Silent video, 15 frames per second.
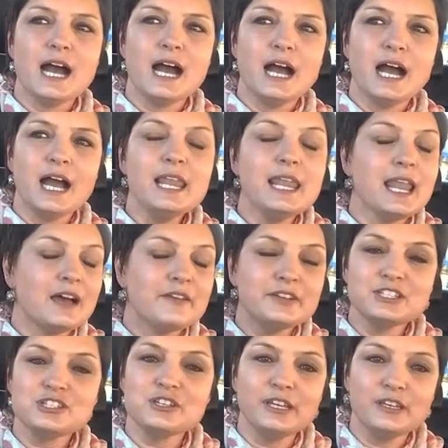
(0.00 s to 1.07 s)
I love it
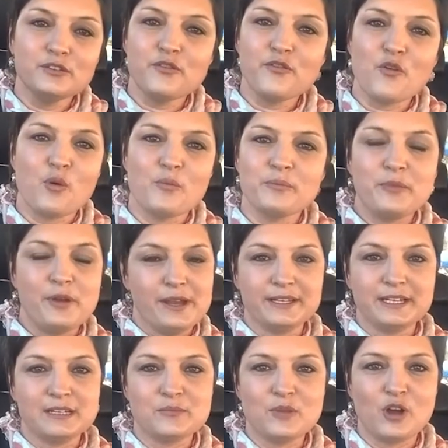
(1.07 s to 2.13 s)
to inform
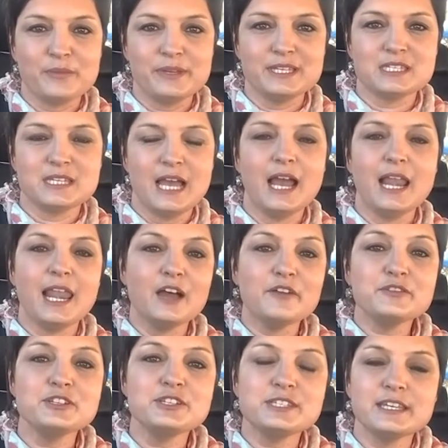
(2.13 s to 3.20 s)
pregnant mommies. I love
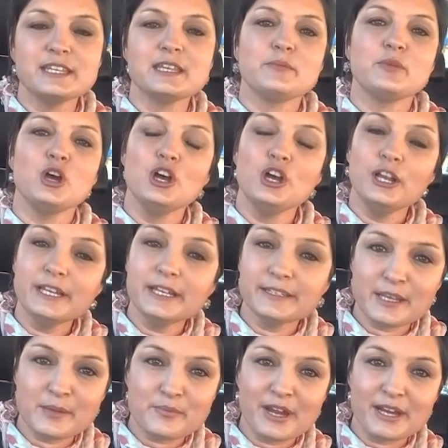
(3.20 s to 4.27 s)
to see them early in
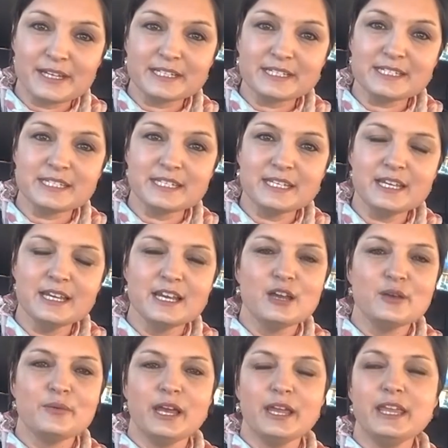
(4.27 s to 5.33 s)
their pregnancy.
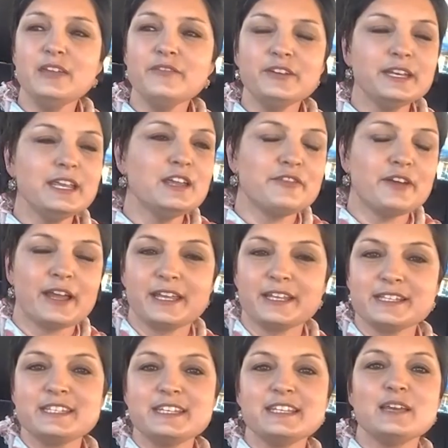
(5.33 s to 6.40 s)
Even if I can
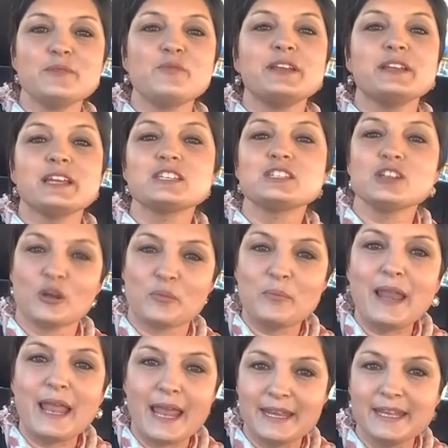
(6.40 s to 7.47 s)
see them when they start
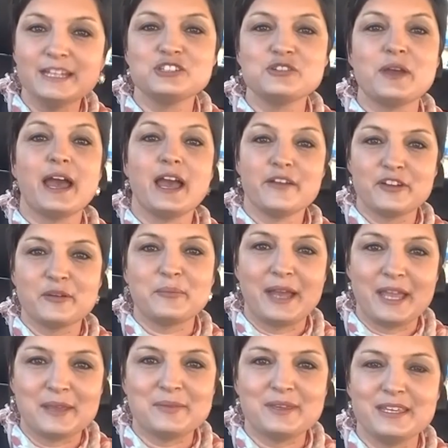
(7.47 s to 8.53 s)
planning to have a
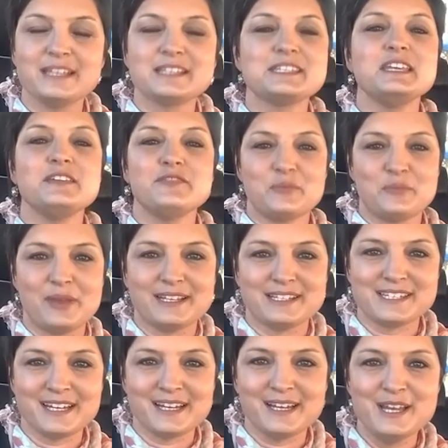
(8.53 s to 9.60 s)
baby, it's even
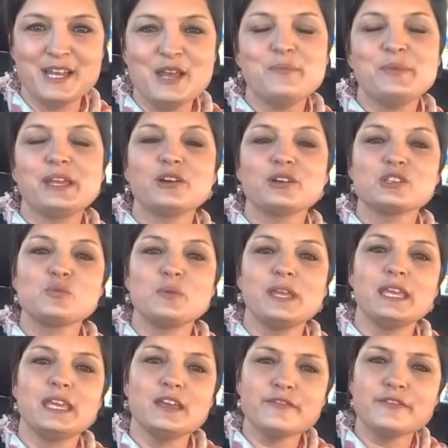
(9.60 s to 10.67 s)
better because we
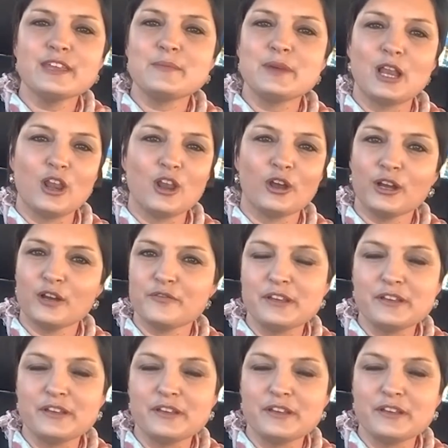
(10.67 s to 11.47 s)
give them a lot of